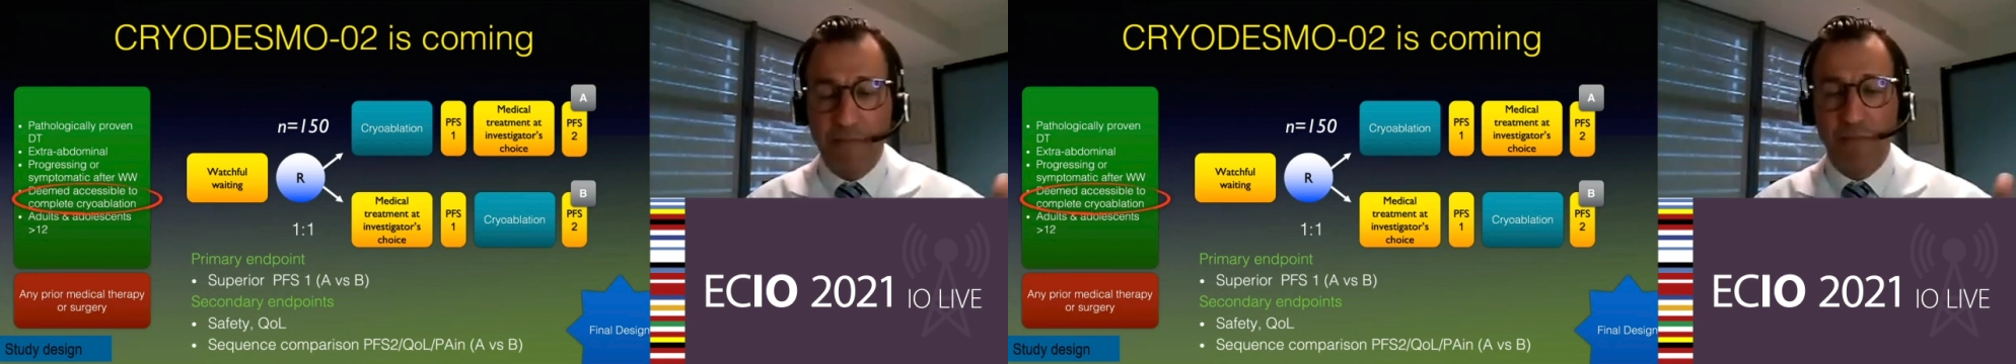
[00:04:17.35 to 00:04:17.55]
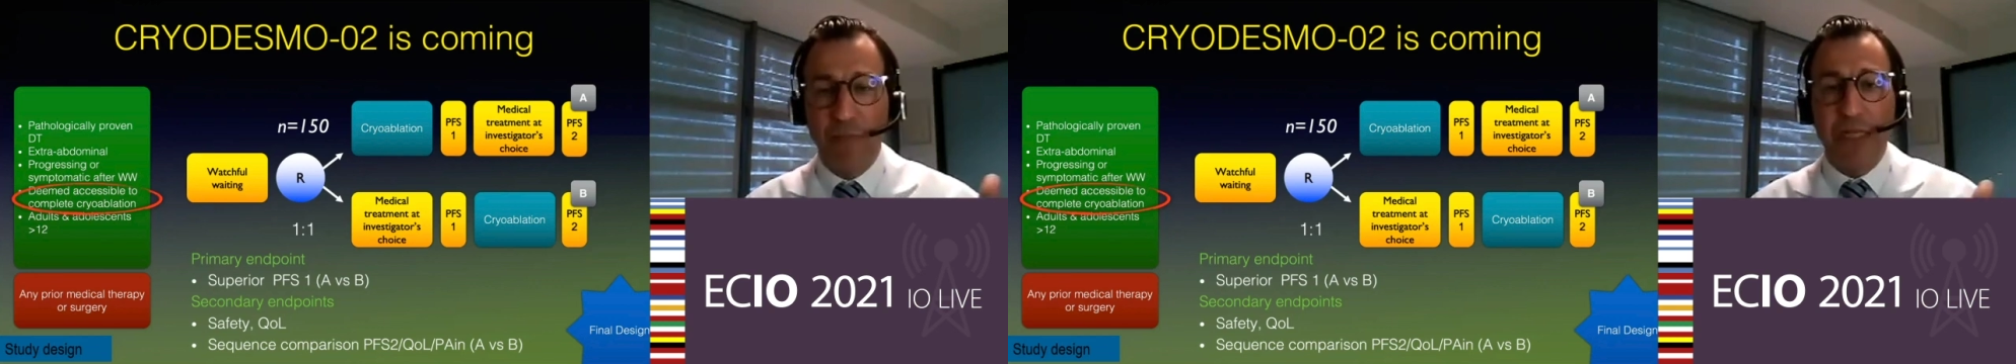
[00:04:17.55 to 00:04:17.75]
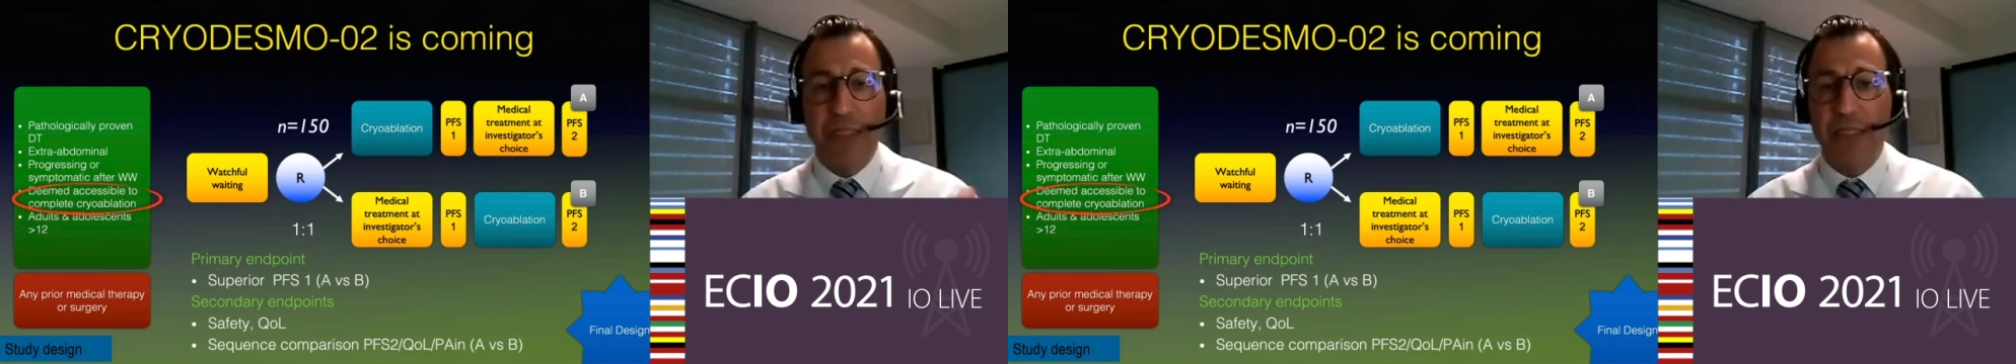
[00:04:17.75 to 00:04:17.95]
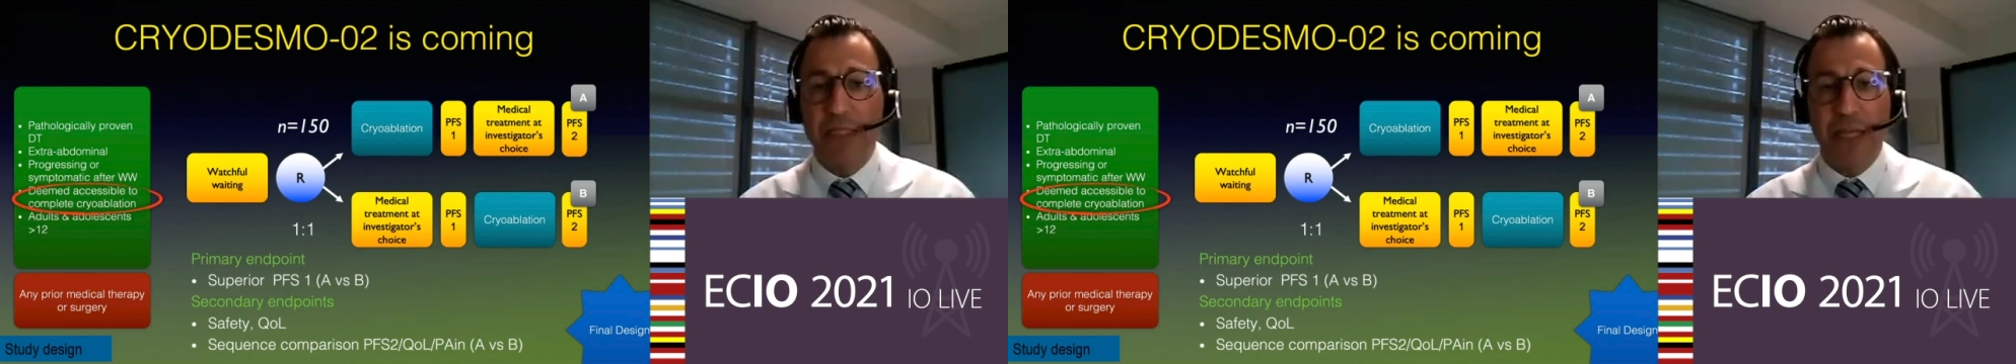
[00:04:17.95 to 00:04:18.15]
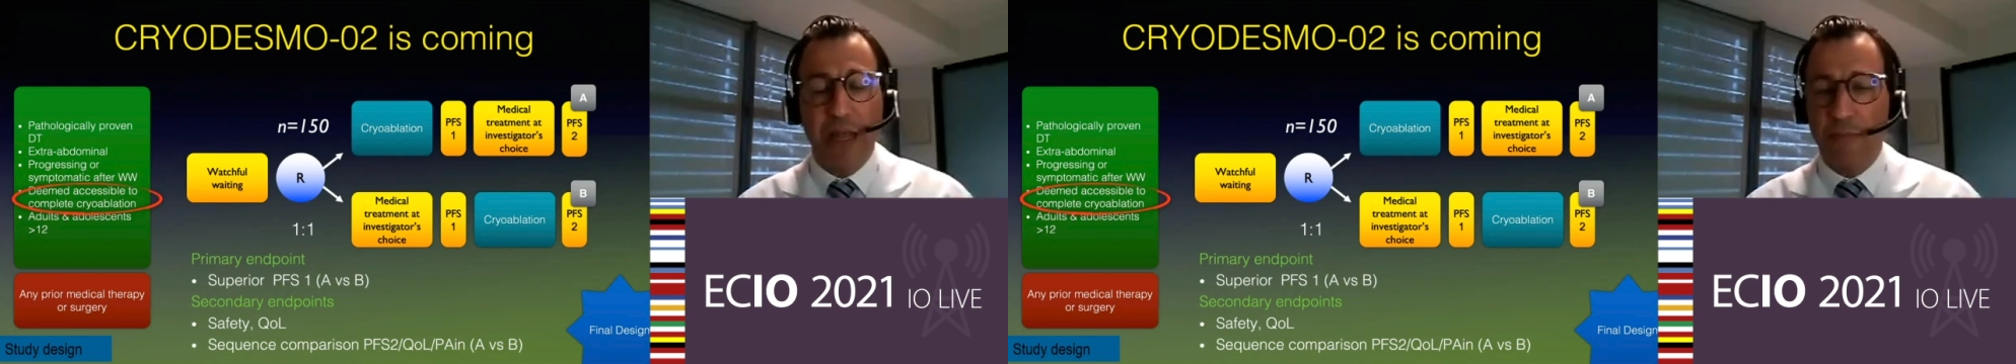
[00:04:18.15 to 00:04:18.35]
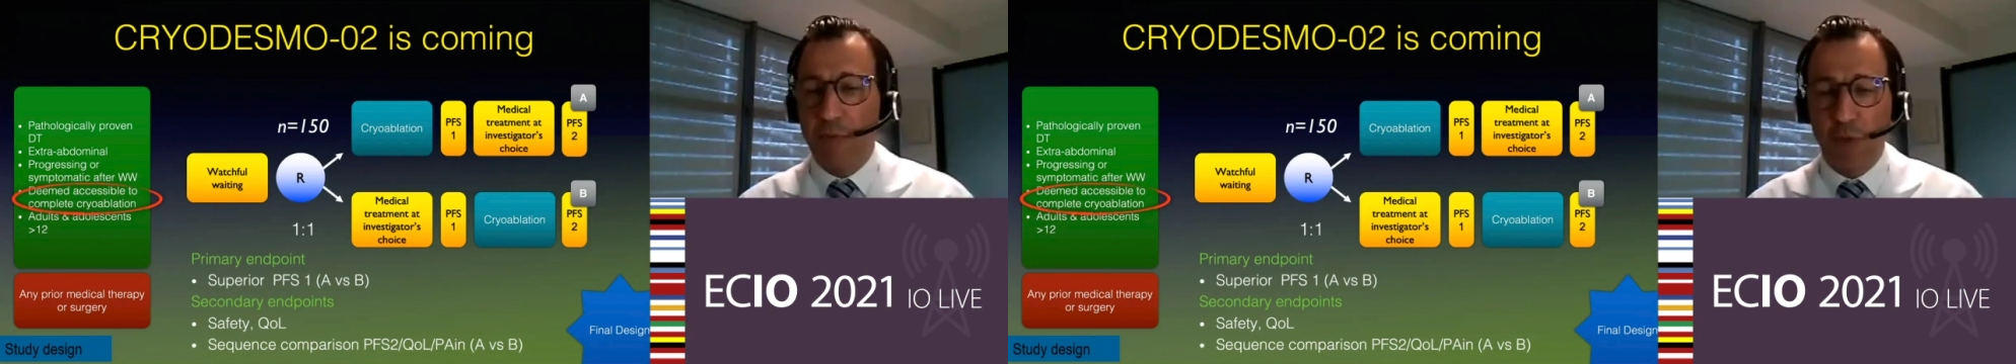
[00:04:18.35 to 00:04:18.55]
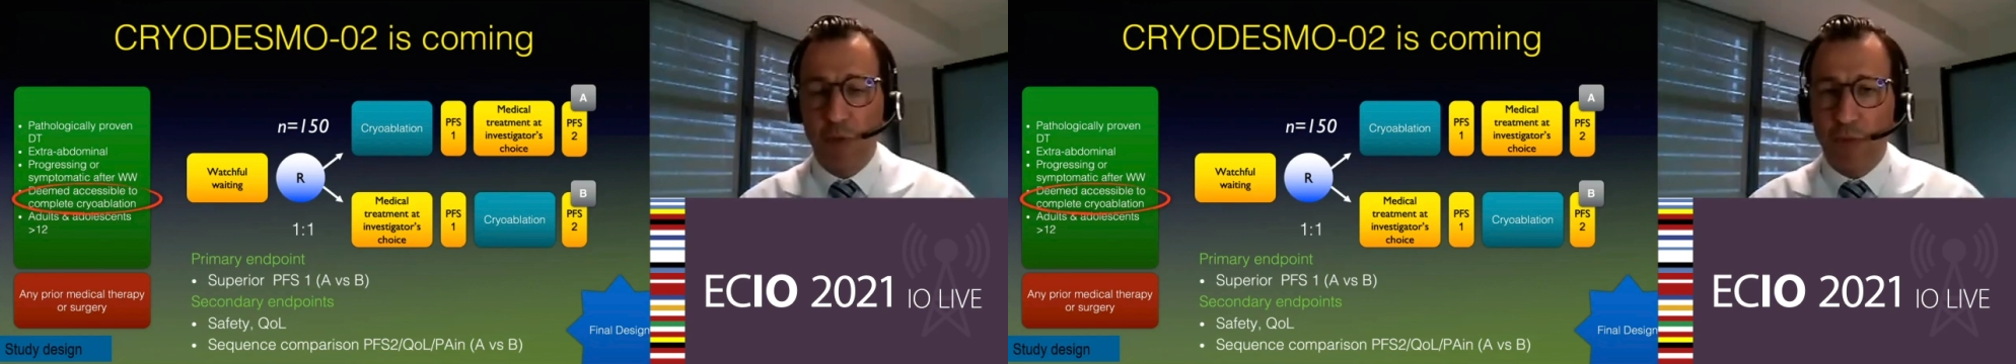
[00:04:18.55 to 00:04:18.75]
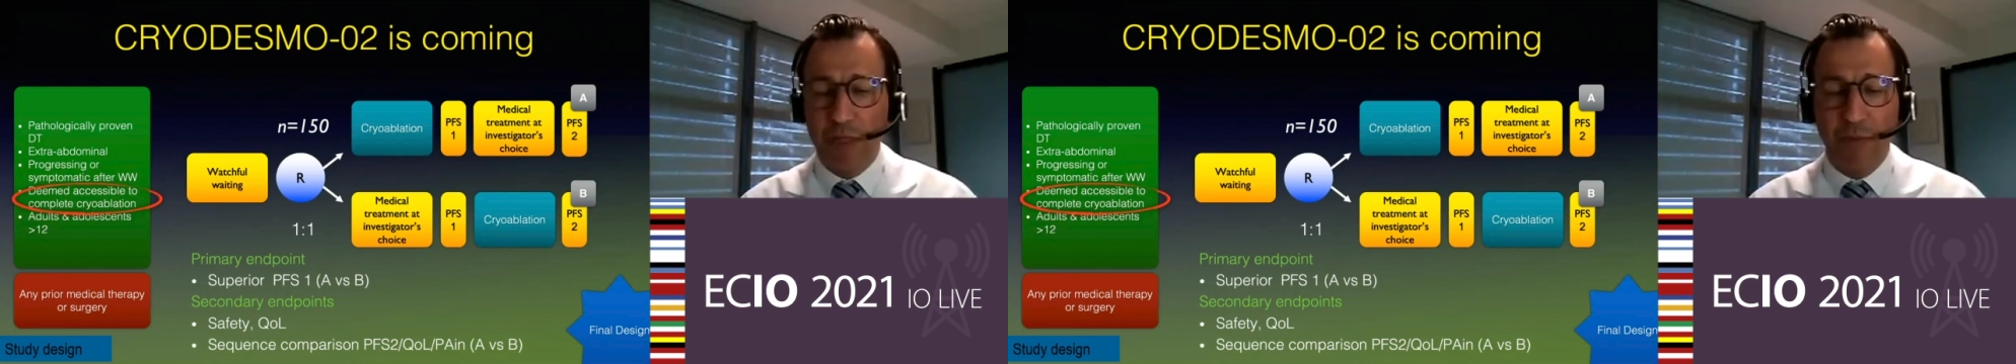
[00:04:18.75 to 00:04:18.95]
means they can propose
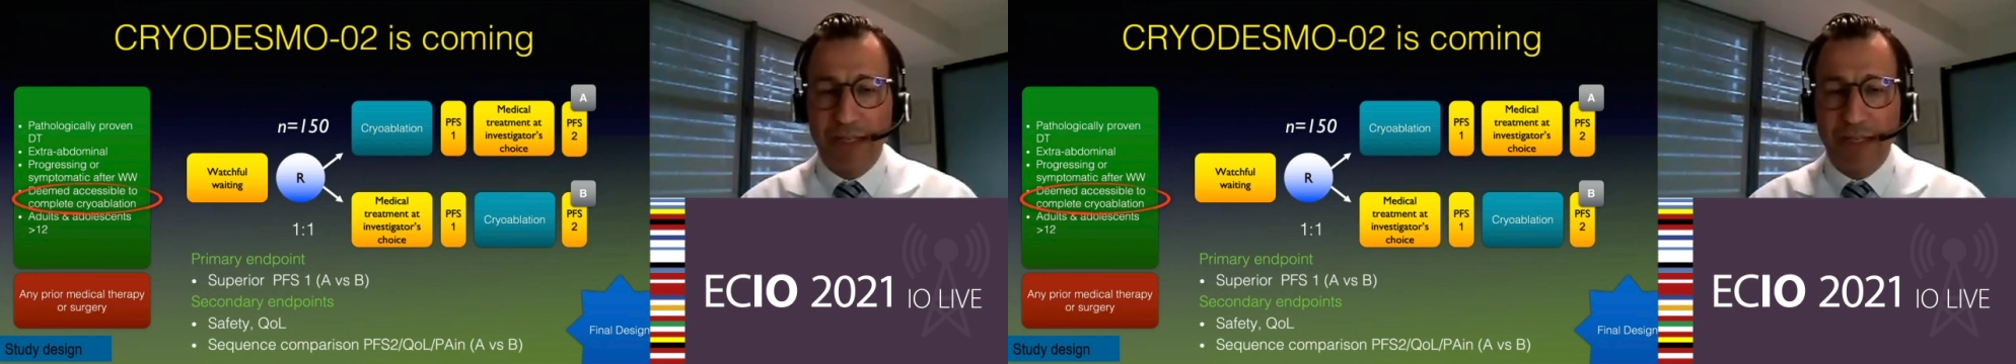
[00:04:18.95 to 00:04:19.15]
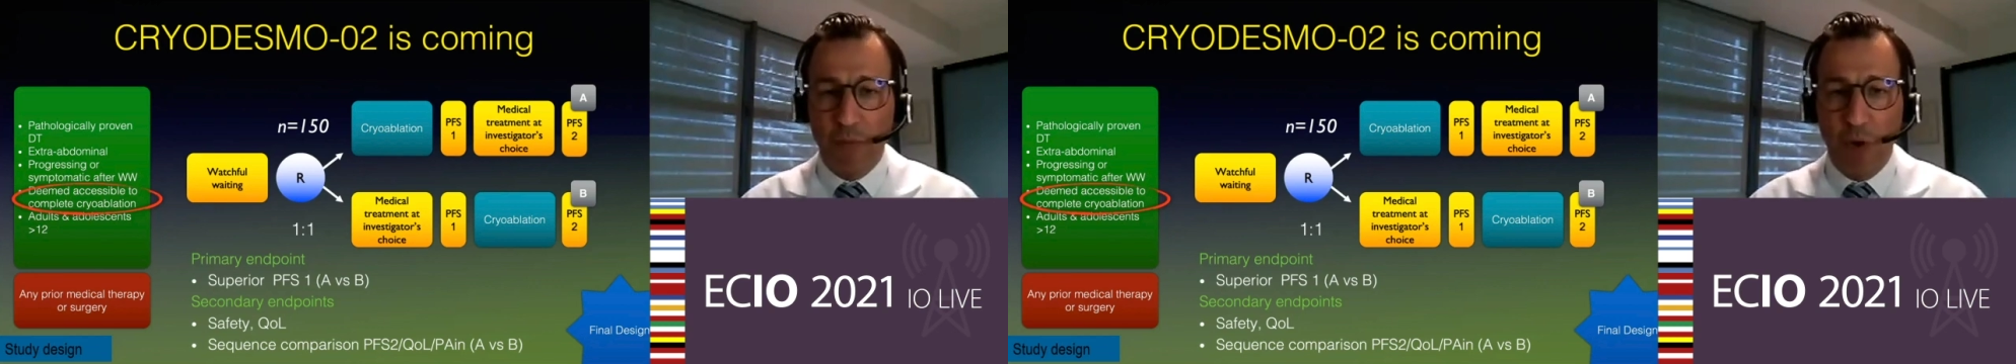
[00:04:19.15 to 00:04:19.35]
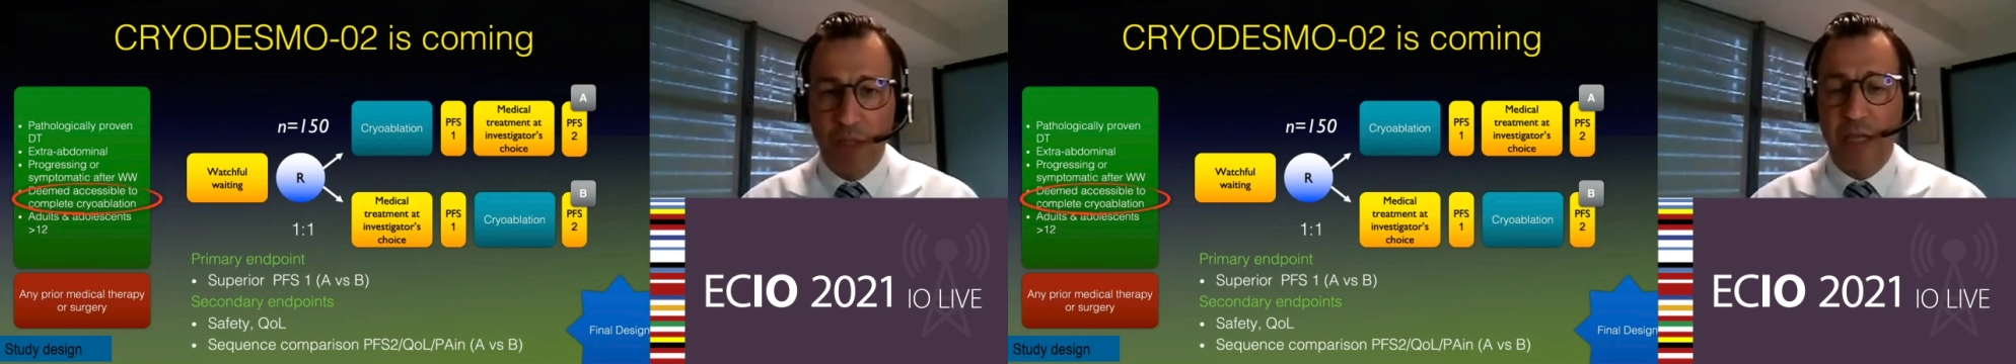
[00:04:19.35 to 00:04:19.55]
whatever they want.